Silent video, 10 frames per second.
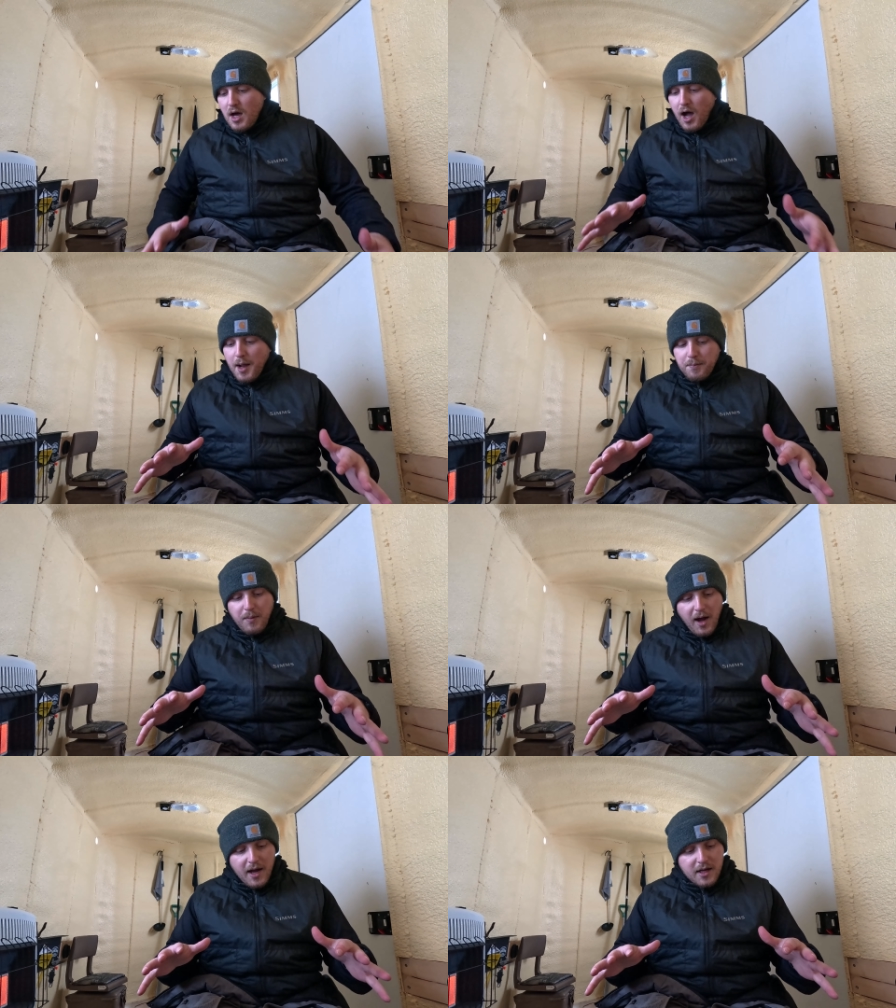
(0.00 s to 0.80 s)

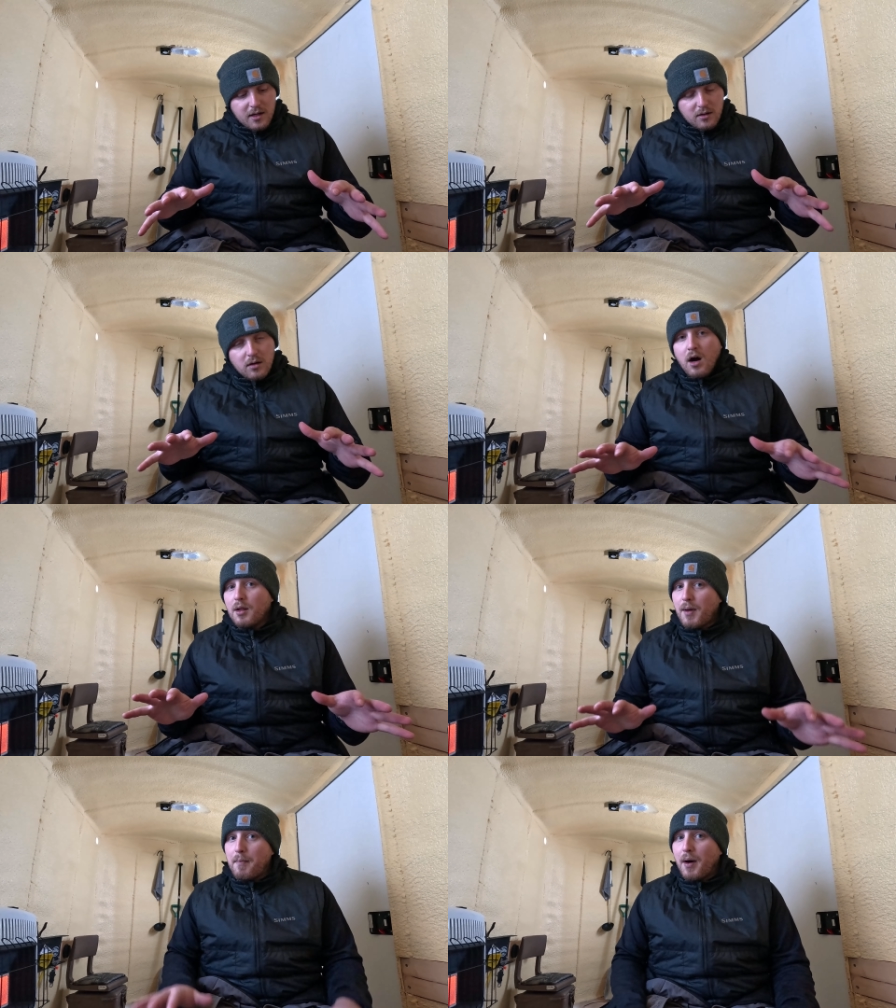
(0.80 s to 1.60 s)
I
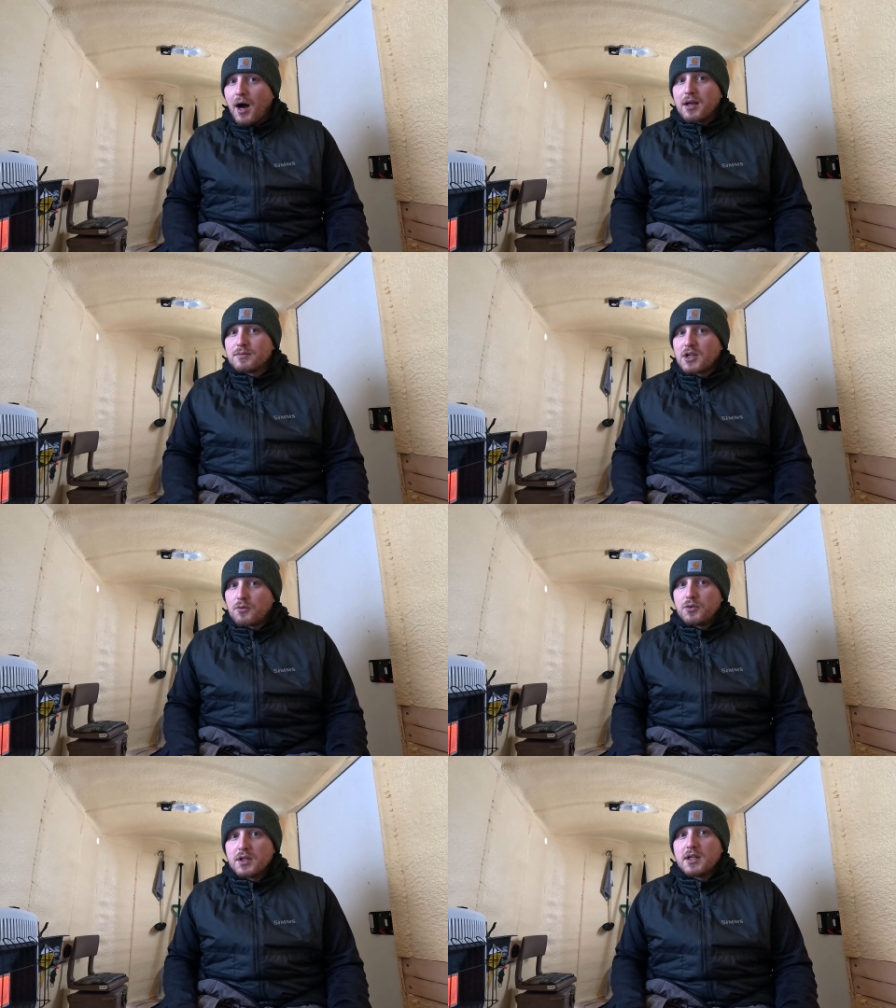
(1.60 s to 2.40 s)
on my bottoms, I
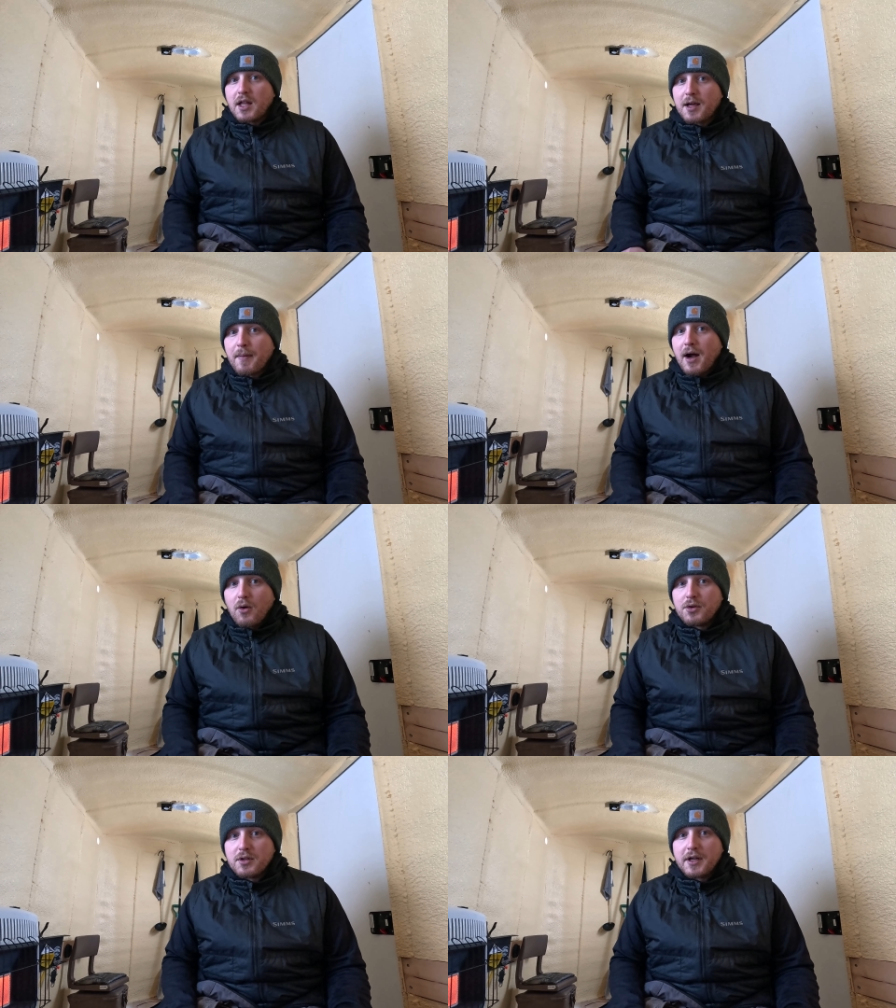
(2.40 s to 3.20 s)
really like my
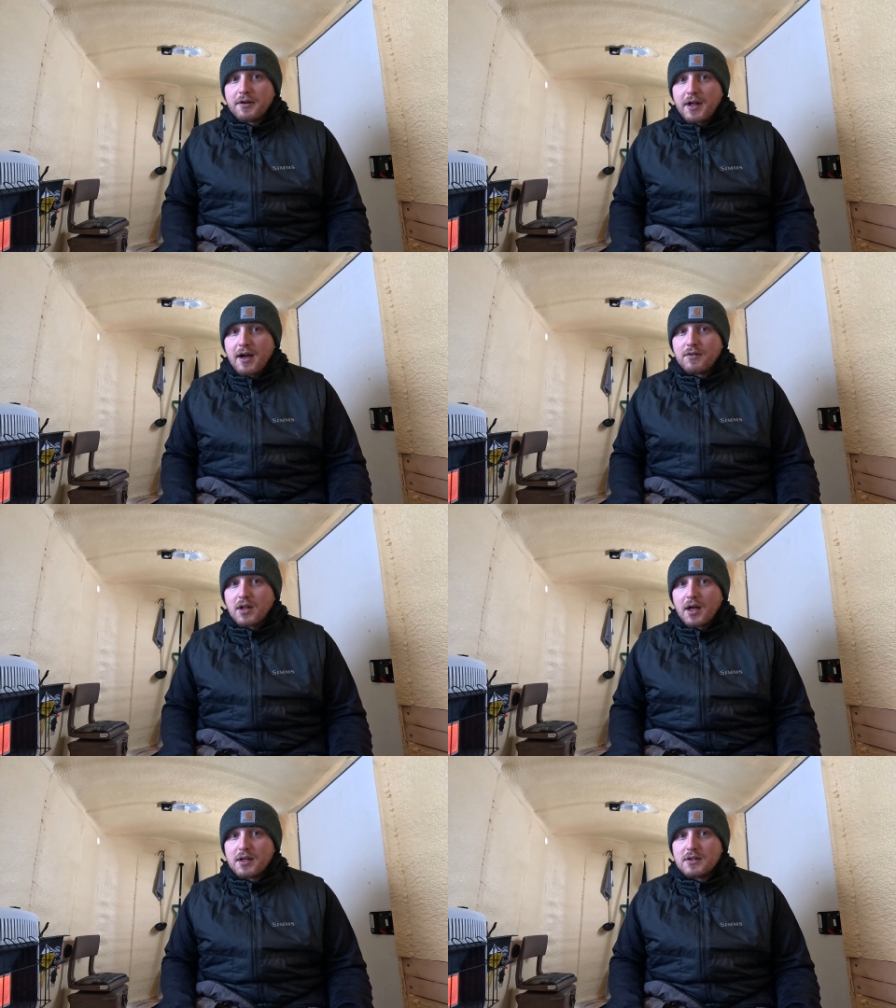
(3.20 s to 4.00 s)
outer layer to have a
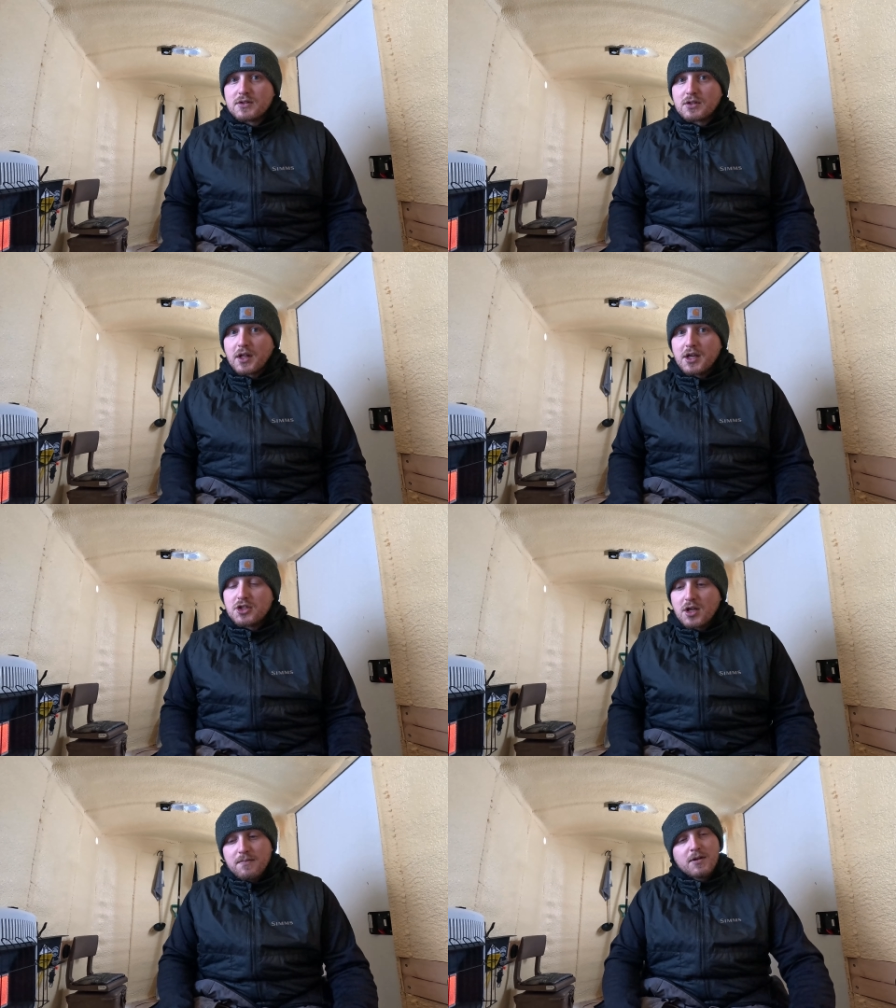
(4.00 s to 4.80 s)
lot of
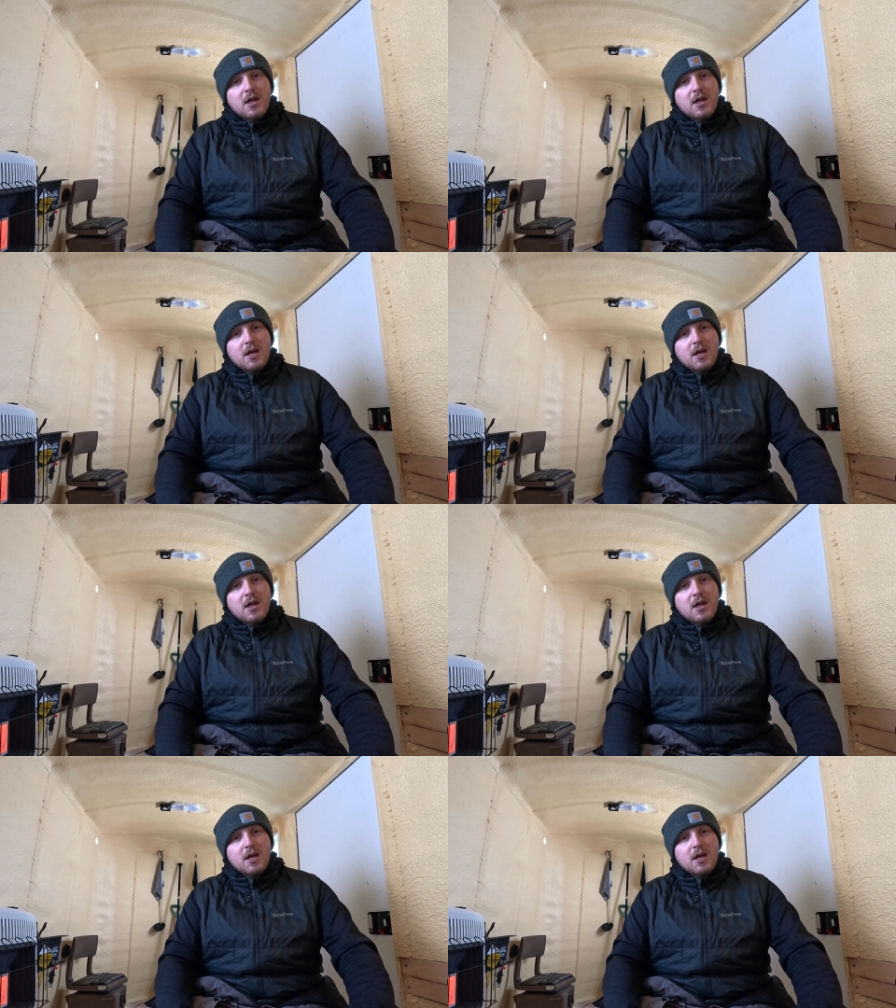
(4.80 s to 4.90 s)
insulation